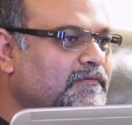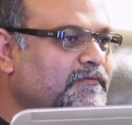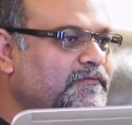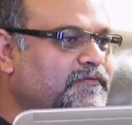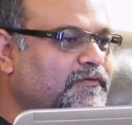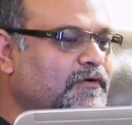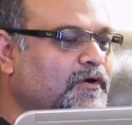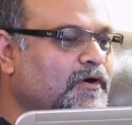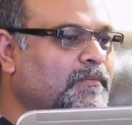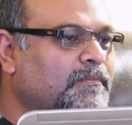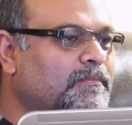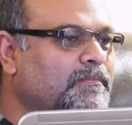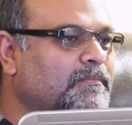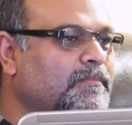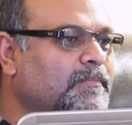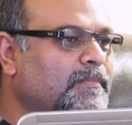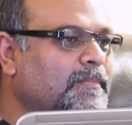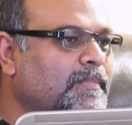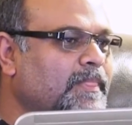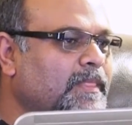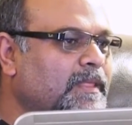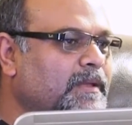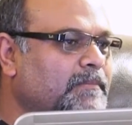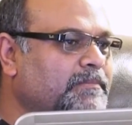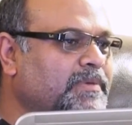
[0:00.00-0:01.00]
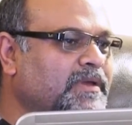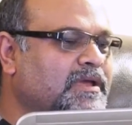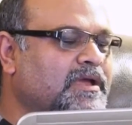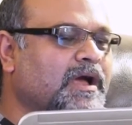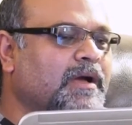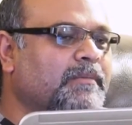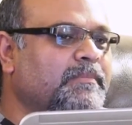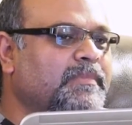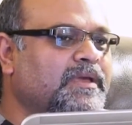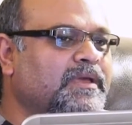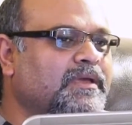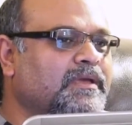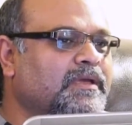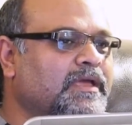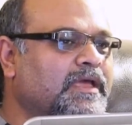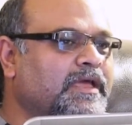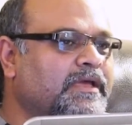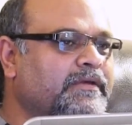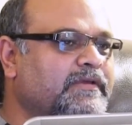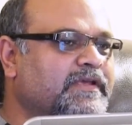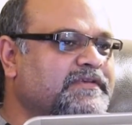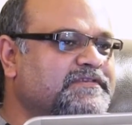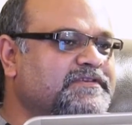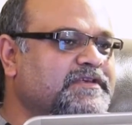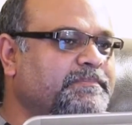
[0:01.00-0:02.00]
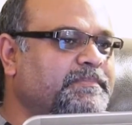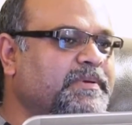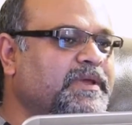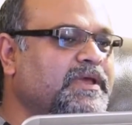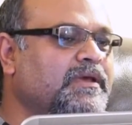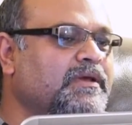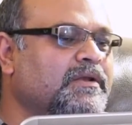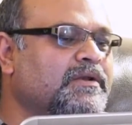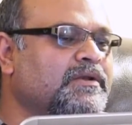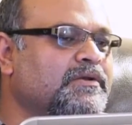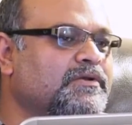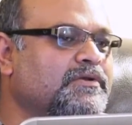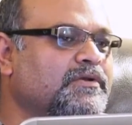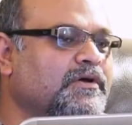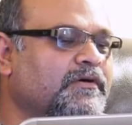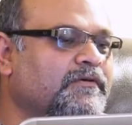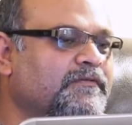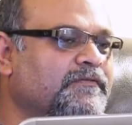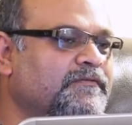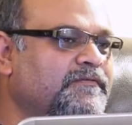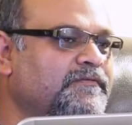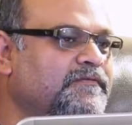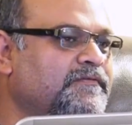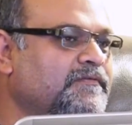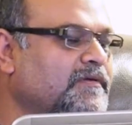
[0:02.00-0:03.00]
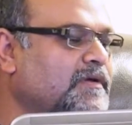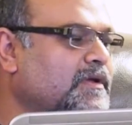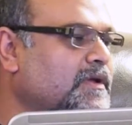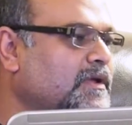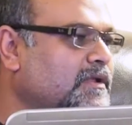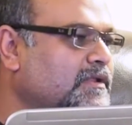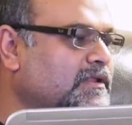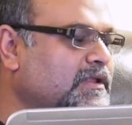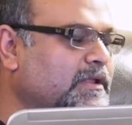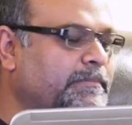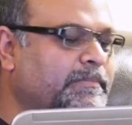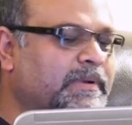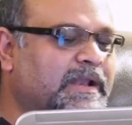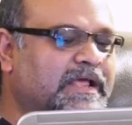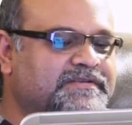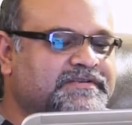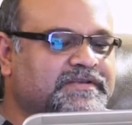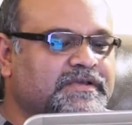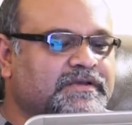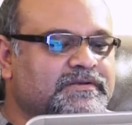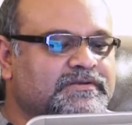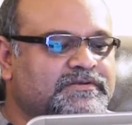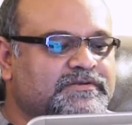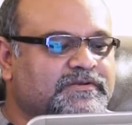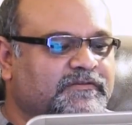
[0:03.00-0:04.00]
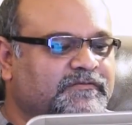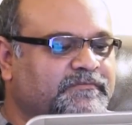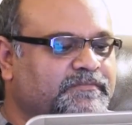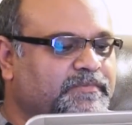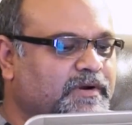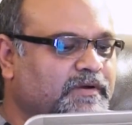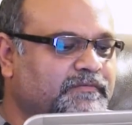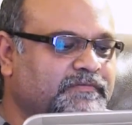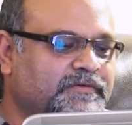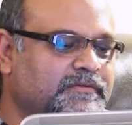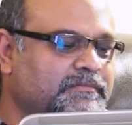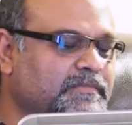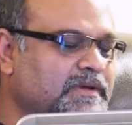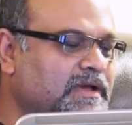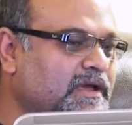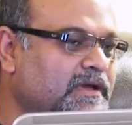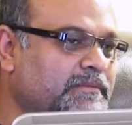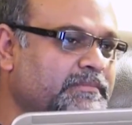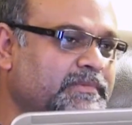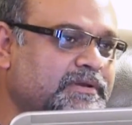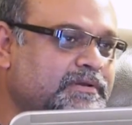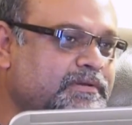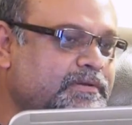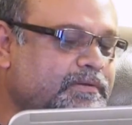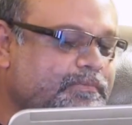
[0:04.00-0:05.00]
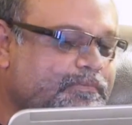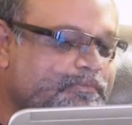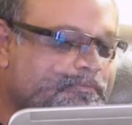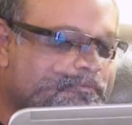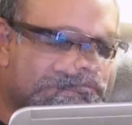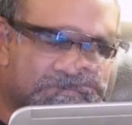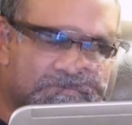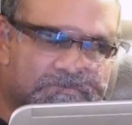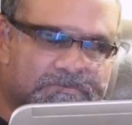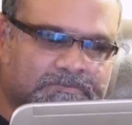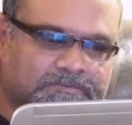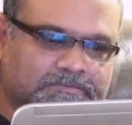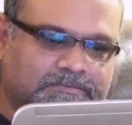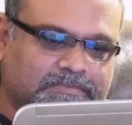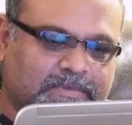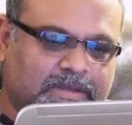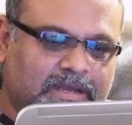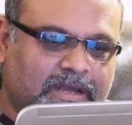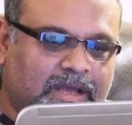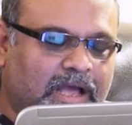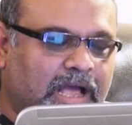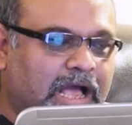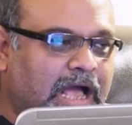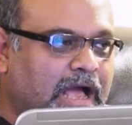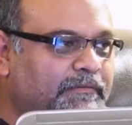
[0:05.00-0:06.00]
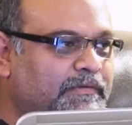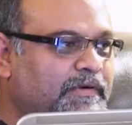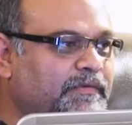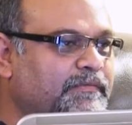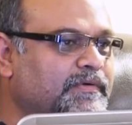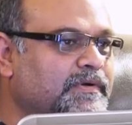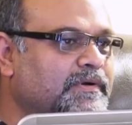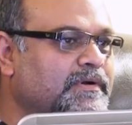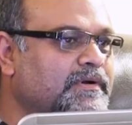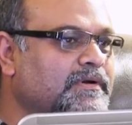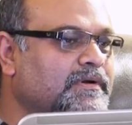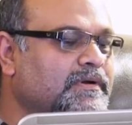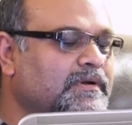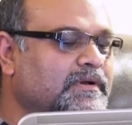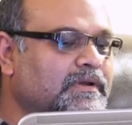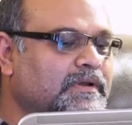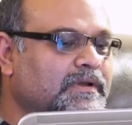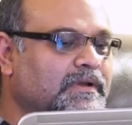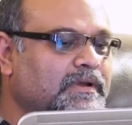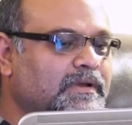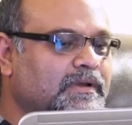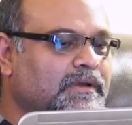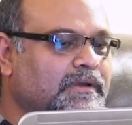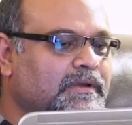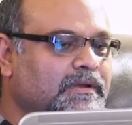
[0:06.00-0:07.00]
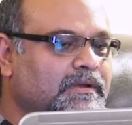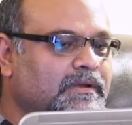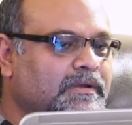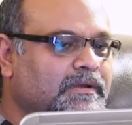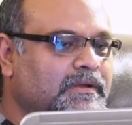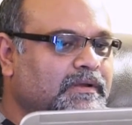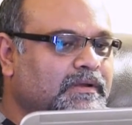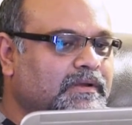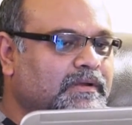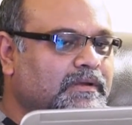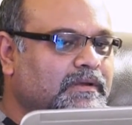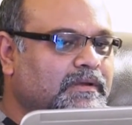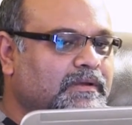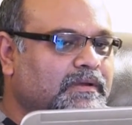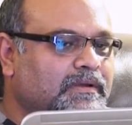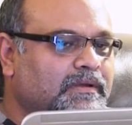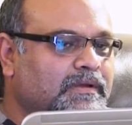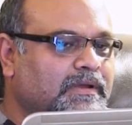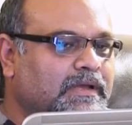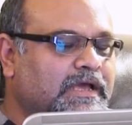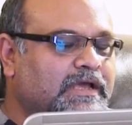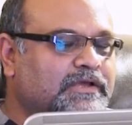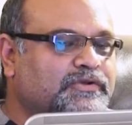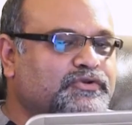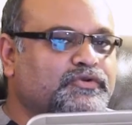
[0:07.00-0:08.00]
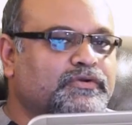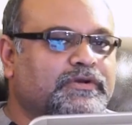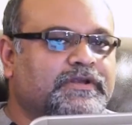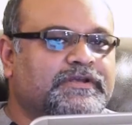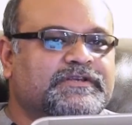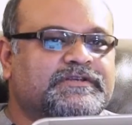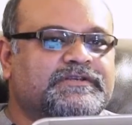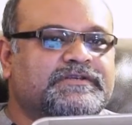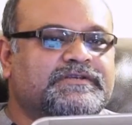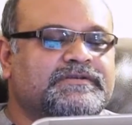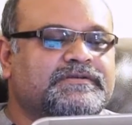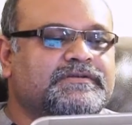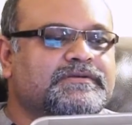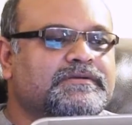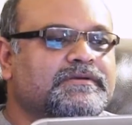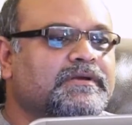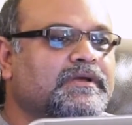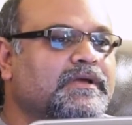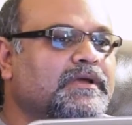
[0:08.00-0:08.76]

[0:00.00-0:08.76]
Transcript: from becoming a recipient of the blessings of Prophet Muhammad. However, as soon as